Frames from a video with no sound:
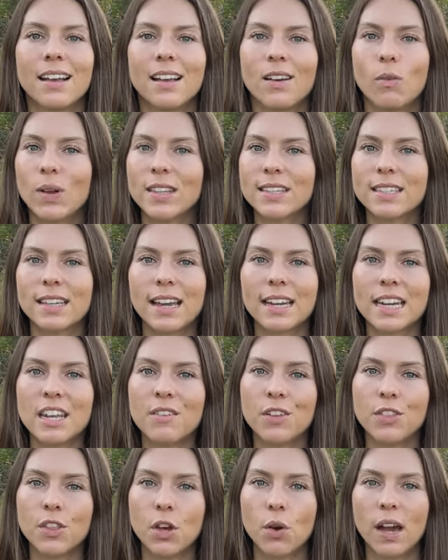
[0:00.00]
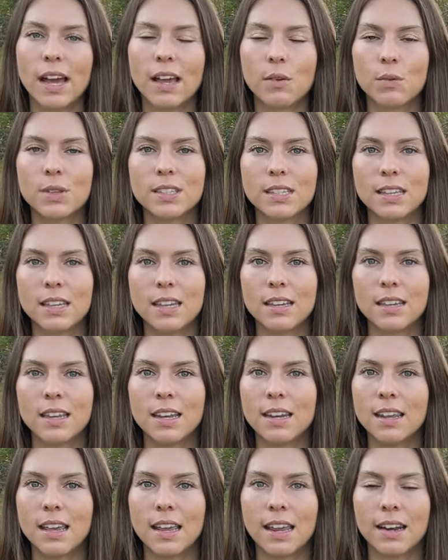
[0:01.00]
Once again, even though I was
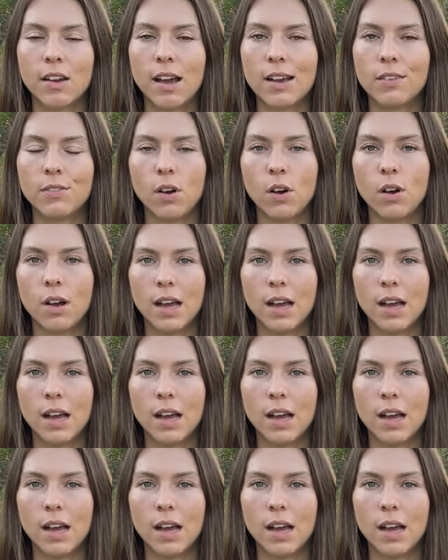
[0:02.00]
eating and have,